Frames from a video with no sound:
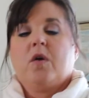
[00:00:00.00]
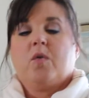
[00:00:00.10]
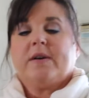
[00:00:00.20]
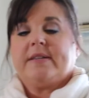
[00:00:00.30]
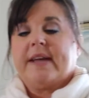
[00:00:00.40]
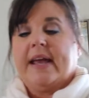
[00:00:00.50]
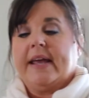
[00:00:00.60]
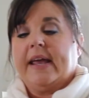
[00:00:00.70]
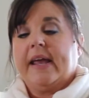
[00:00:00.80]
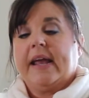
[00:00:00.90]
was
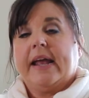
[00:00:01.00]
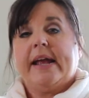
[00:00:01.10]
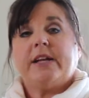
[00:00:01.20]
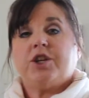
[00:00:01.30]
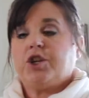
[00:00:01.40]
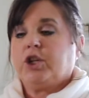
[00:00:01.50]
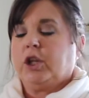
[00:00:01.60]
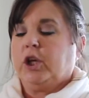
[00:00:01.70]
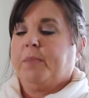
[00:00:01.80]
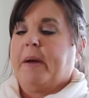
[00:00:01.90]
taking each
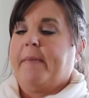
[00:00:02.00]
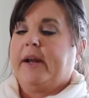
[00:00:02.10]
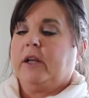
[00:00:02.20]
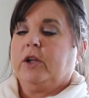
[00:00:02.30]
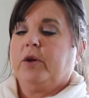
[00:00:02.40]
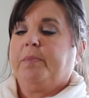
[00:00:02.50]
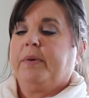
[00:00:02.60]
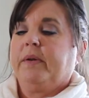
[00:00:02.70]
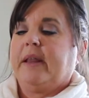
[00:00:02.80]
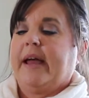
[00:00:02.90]
loop, I made a loop
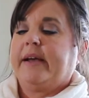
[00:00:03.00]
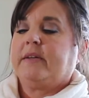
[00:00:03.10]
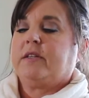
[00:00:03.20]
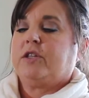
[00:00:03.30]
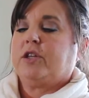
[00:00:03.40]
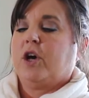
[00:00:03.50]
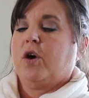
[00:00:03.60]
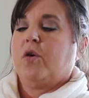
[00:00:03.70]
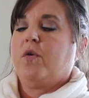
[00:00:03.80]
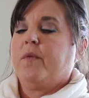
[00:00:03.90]
like
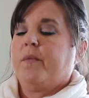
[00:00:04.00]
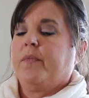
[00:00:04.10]
so,